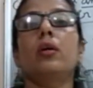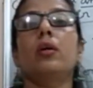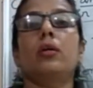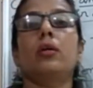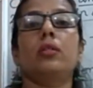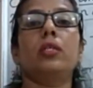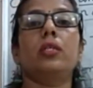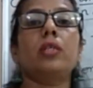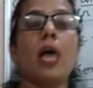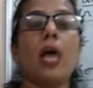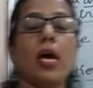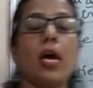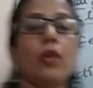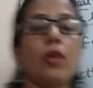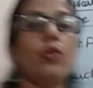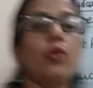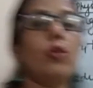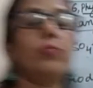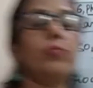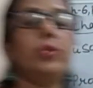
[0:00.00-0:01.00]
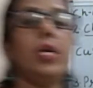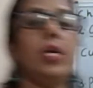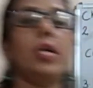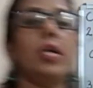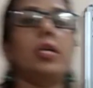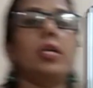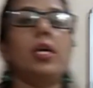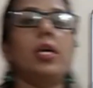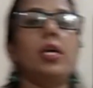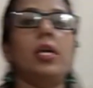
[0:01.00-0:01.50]
this iron object
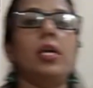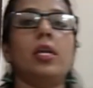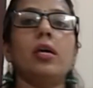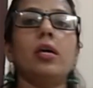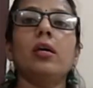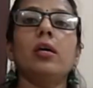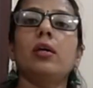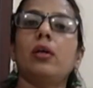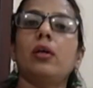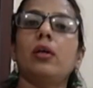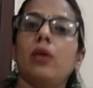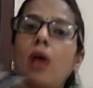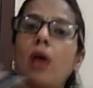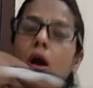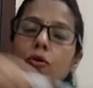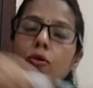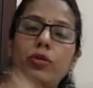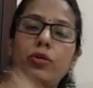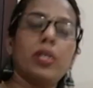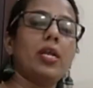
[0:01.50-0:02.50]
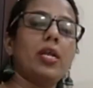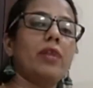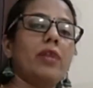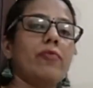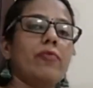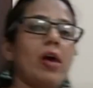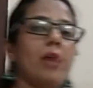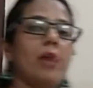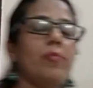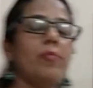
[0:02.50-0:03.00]
in a outer
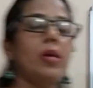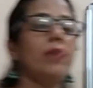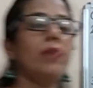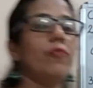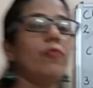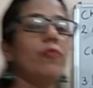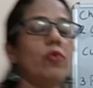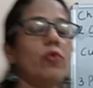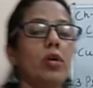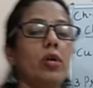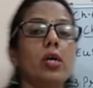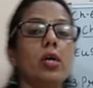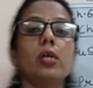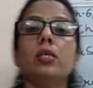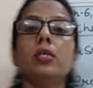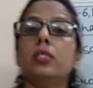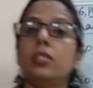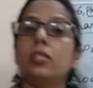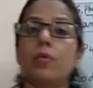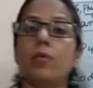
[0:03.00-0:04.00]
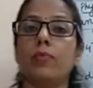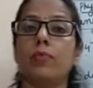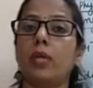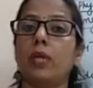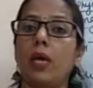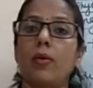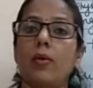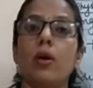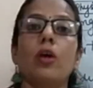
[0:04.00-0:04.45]
environment for some time.